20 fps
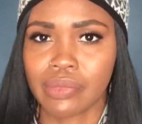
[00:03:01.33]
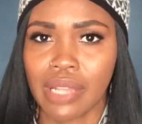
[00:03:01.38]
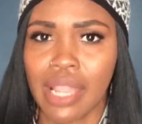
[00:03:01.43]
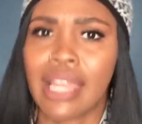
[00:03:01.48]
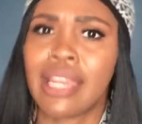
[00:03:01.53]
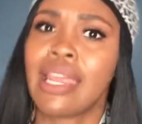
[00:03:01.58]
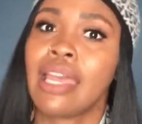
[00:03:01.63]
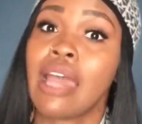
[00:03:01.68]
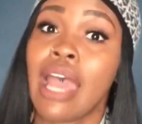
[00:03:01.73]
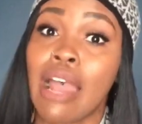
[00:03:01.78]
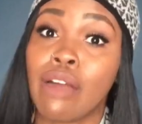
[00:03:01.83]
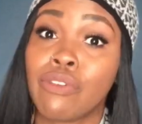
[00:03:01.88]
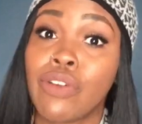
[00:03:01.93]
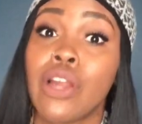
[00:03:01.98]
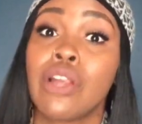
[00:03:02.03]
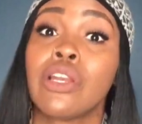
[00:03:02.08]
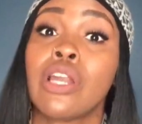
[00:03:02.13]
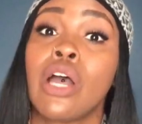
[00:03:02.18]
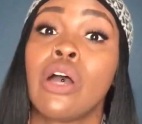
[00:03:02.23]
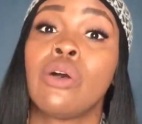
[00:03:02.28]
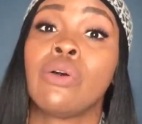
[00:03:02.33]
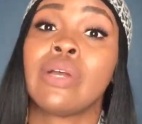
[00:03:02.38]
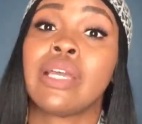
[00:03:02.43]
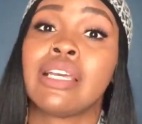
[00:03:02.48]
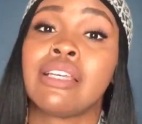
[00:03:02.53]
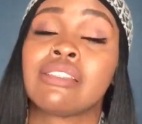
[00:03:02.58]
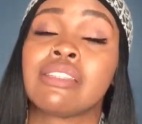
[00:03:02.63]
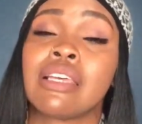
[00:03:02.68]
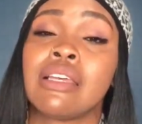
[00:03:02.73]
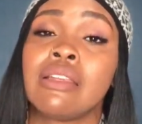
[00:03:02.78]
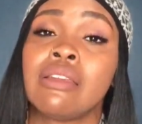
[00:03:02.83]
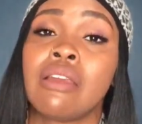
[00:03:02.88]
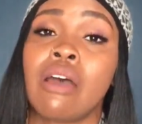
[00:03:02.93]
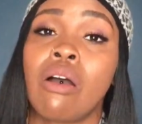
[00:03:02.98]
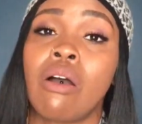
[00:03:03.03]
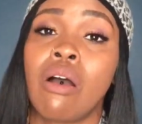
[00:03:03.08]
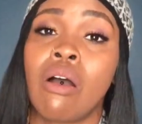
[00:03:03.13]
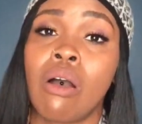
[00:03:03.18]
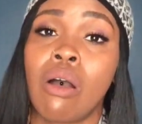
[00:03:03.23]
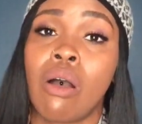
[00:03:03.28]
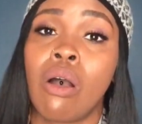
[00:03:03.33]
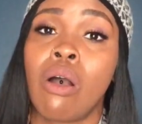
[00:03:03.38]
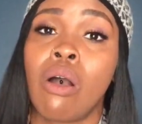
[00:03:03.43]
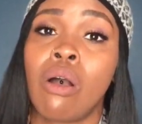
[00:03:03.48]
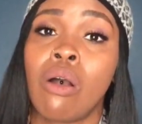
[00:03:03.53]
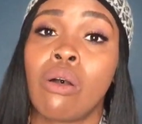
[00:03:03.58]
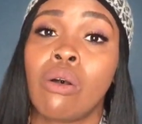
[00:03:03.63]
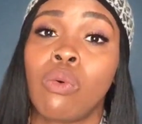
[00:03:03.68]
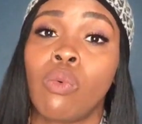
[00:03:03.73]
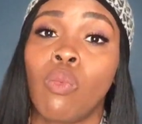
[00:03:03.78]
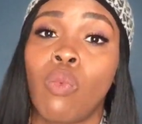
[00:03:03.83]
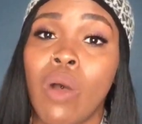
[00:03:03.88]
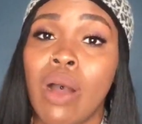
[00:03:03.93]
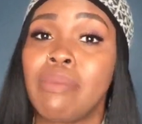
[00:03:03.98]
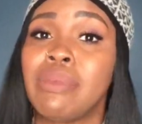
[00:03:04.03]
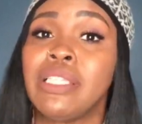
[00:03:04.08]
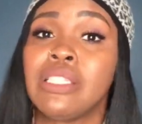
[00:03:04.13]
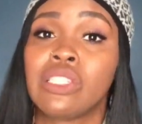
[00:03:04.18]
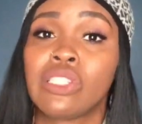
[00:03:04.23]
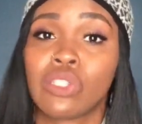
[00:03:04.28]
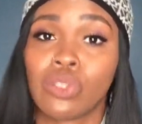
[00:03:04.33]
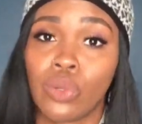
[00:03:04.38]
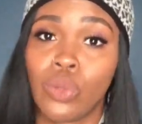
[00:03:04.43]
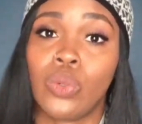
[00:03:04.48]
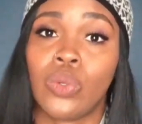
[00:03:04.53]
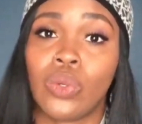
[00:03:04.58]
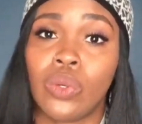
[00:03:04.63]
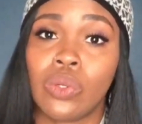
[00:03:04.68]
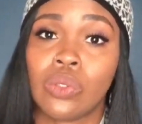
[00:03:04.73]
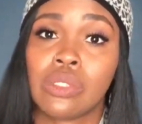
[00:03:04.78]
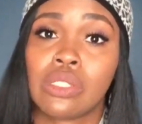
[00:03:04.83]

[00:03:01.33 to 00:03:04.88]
and Alverno is an all woman school,